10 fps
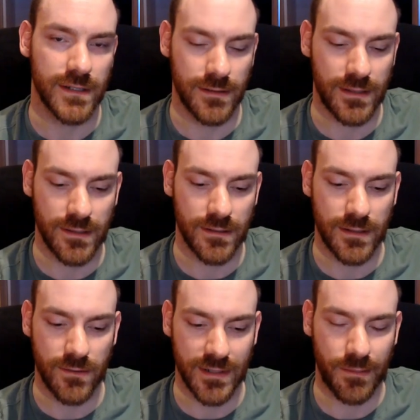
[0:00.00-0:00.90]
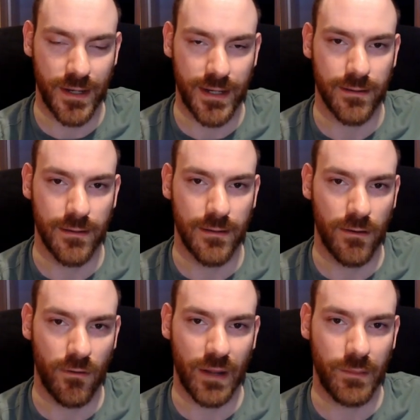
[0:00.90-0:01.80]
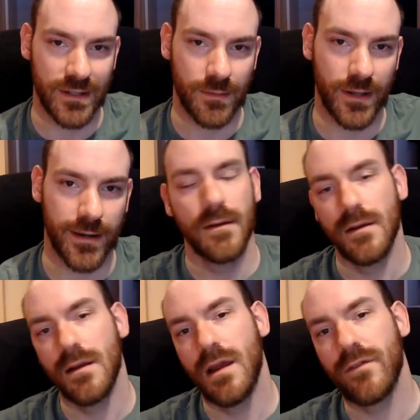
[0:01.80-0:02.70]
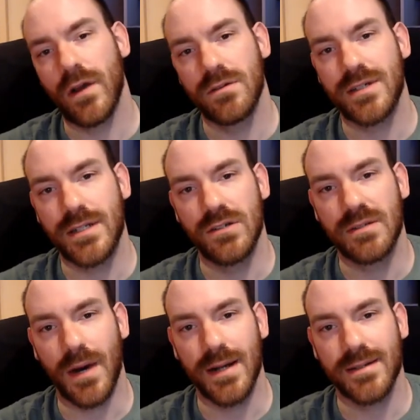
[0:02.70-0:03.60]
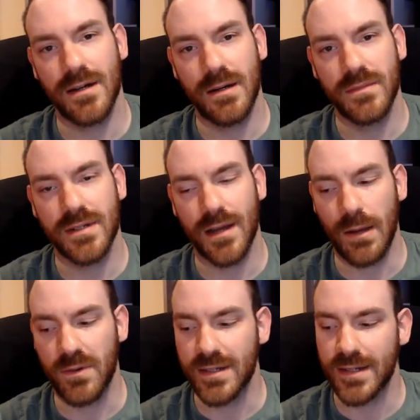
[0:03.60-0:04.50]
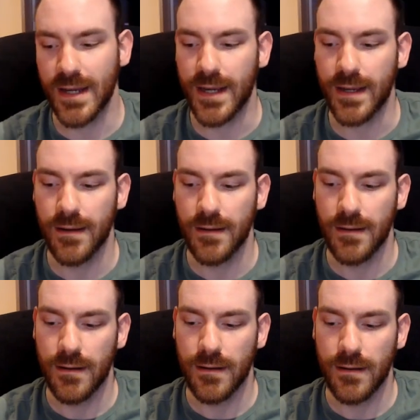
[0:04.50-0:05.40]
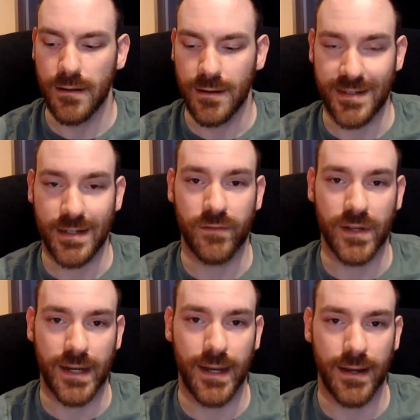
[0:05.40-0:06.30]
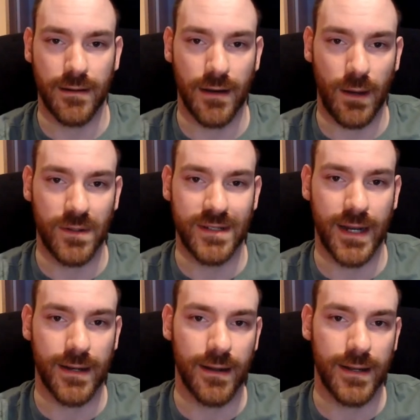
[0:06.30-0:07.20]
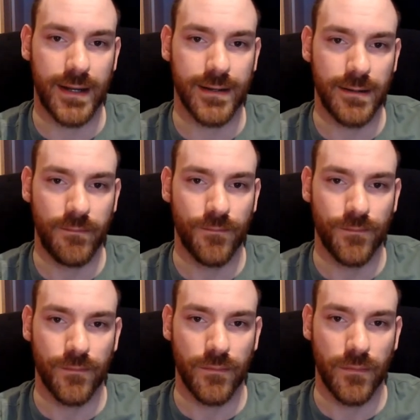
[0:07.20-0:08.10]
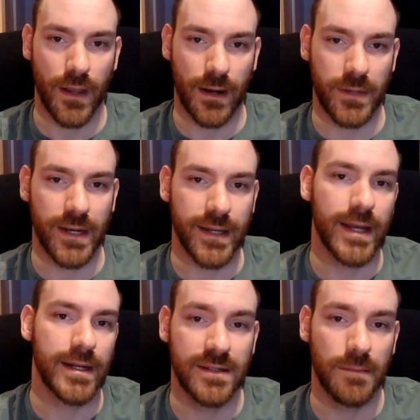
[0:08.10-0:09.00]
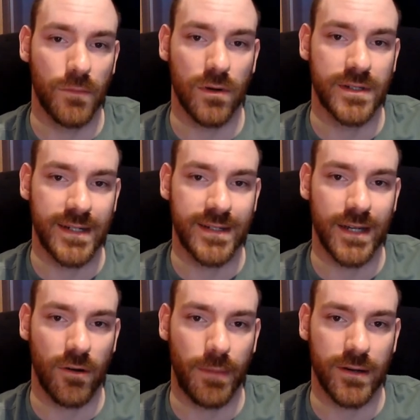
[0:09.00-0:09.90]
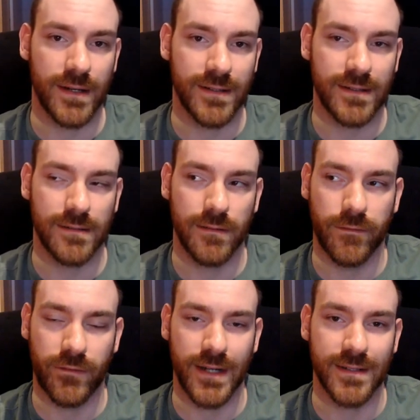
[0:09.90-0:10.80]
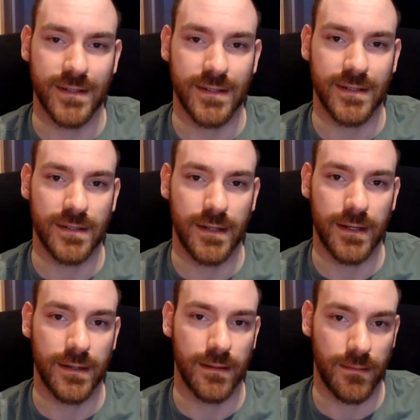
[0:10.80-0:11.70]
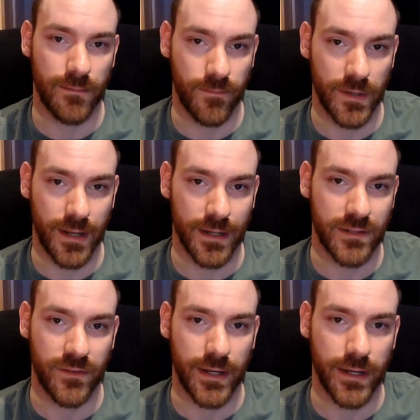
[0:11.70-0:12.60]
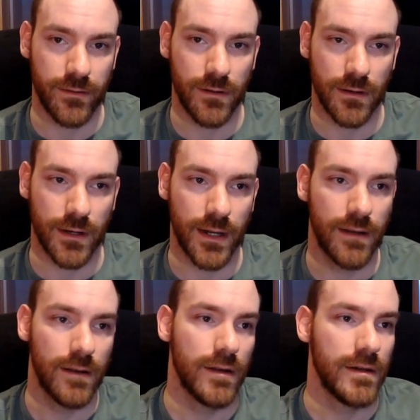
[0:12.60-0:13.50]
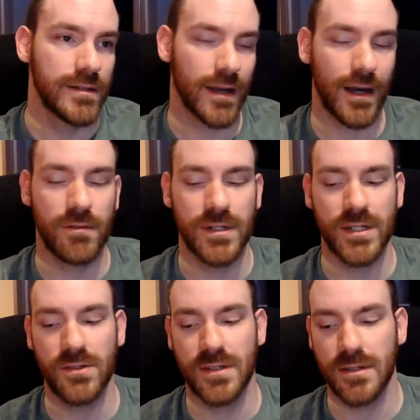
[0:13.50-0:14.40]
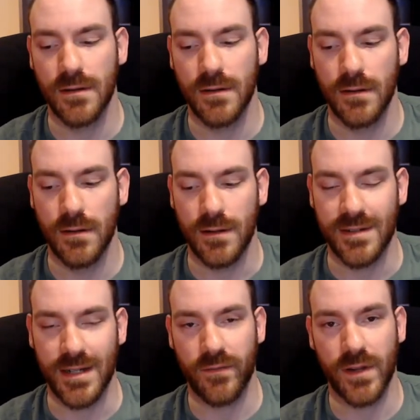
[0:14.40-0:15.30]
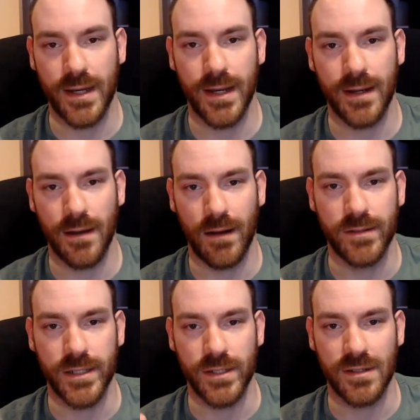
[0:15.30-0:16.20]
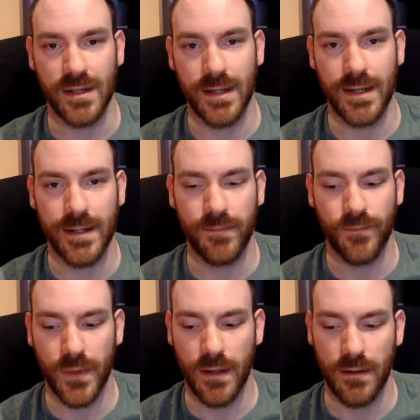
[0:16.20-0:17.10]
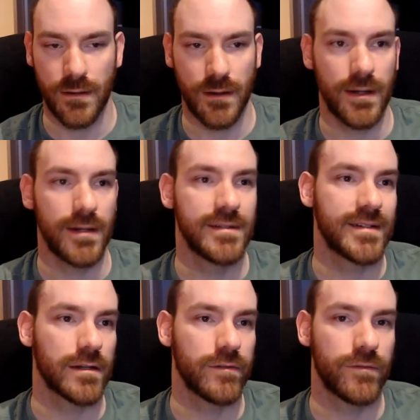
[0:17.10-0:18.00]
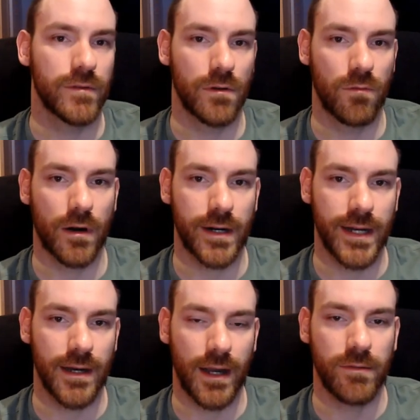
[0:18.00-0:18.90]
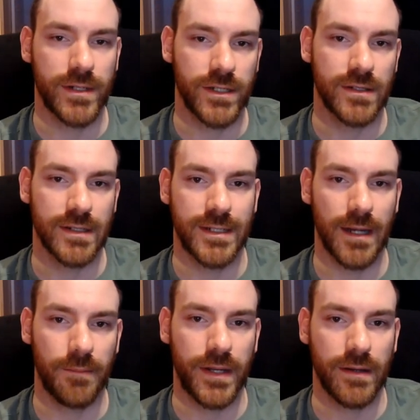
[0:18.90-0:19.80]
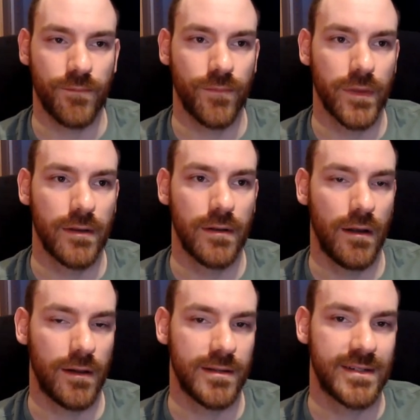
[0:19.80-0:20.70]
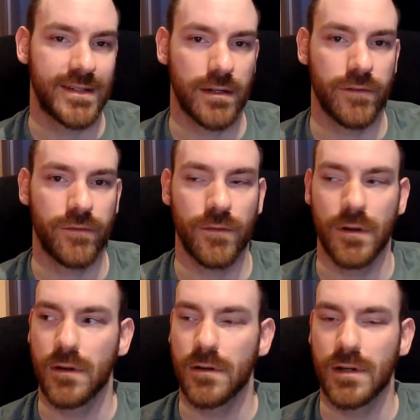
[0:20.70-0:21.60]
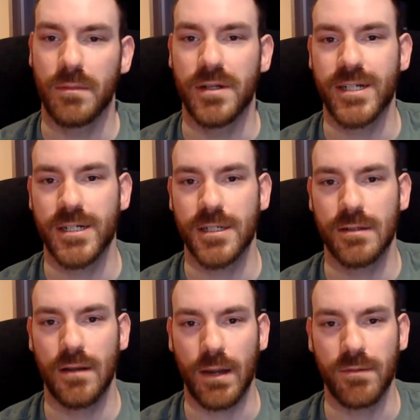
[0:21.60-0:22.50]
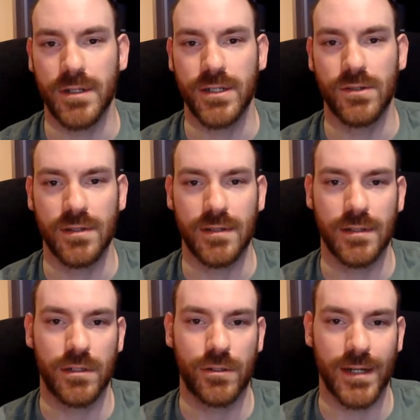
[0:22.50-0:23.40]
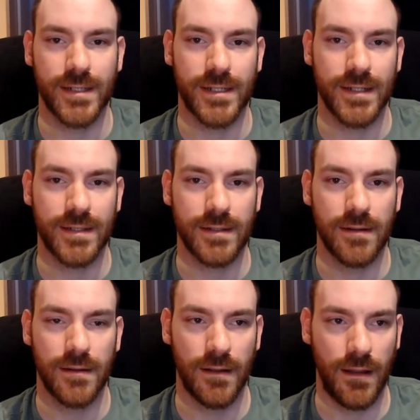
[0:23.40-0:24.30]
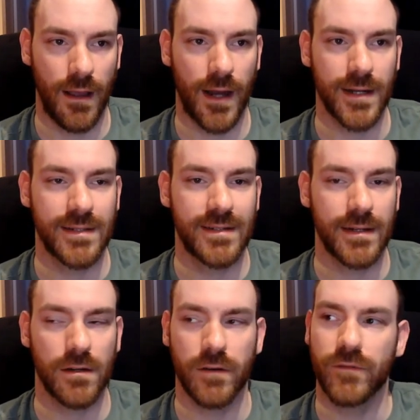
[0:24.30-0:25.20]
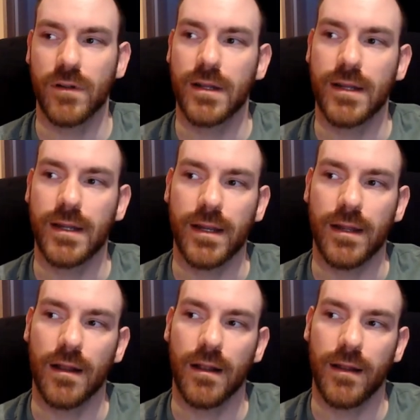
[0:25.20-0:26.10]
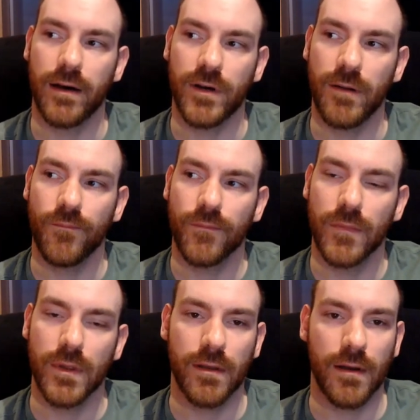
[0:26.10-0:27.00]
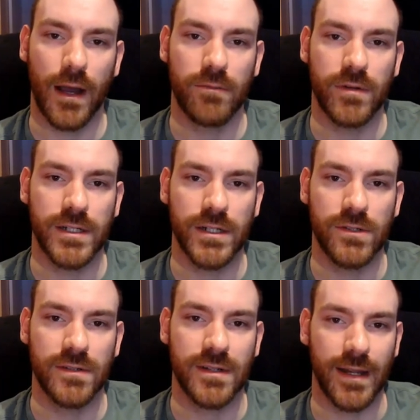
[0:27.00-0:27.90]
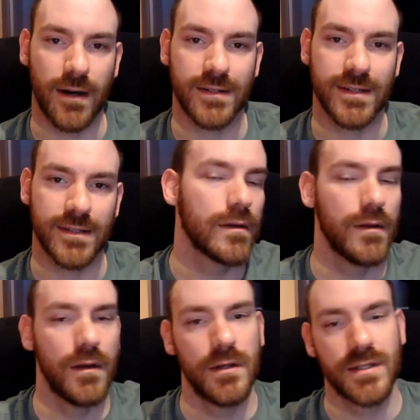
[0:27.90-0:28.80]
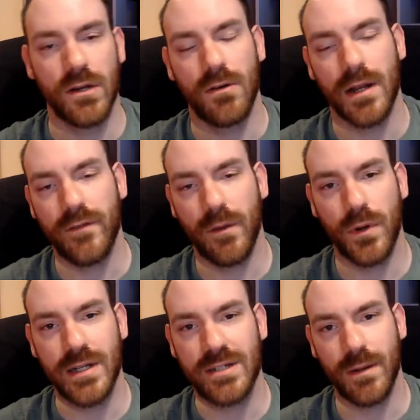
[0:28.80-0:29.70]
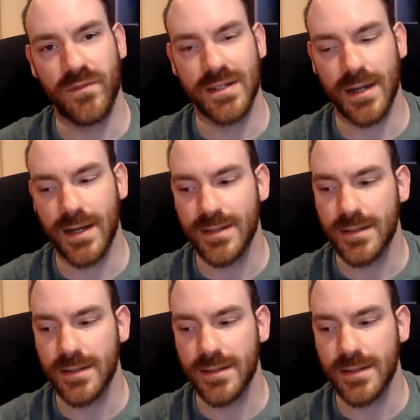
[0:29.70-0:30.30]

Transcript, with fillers: to, to explain what I'm explaining. If I was to use my terms, I would say instead of the king, I would say the leader. And I'm going to get into more detail about these phrases in the next video. Okay, so I would use, instead of the king, I would use the leader. Instead of the warrior, I would use the champion. Instead of the magician, I would use the strategist. And instead of the lover, I would use the artist. So another point to emphasize